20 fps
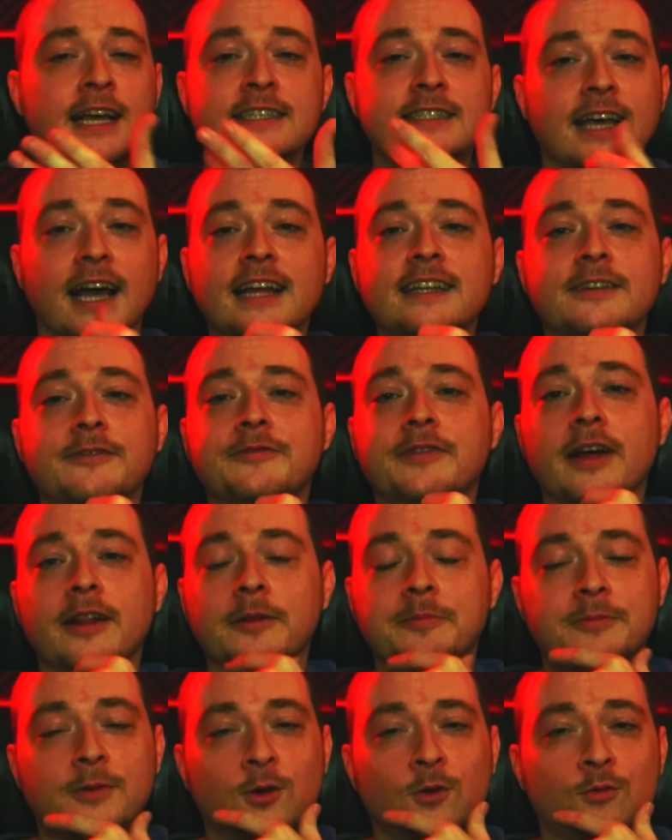So I
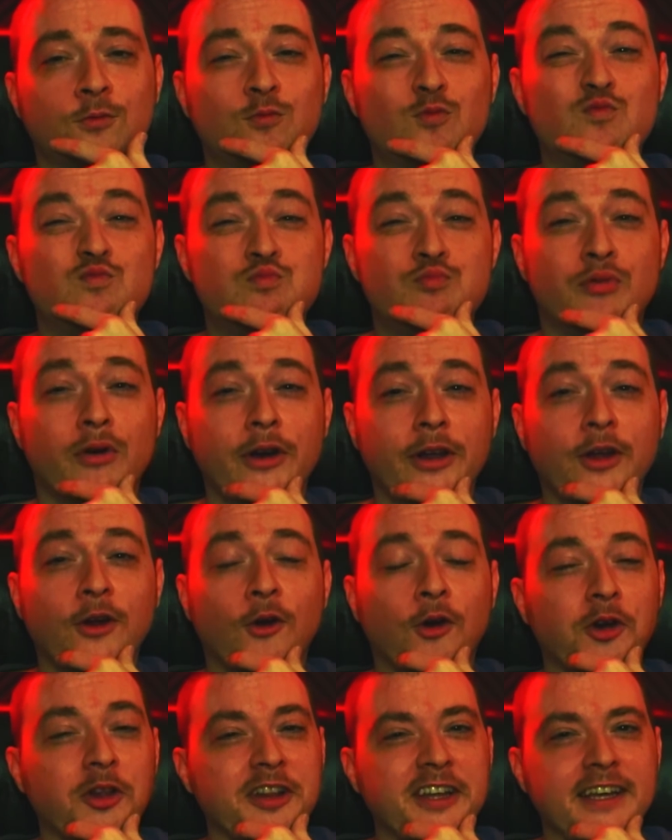developed pretty
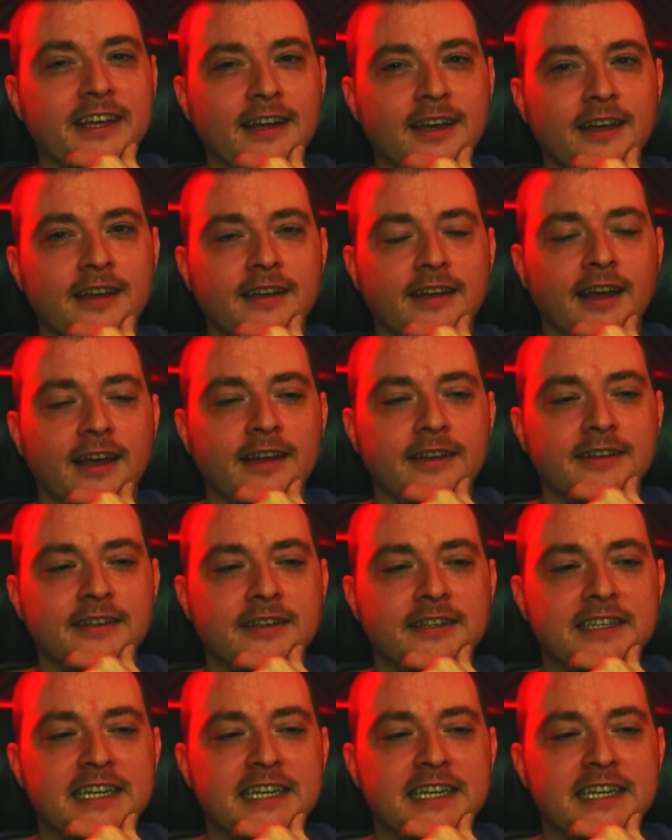early a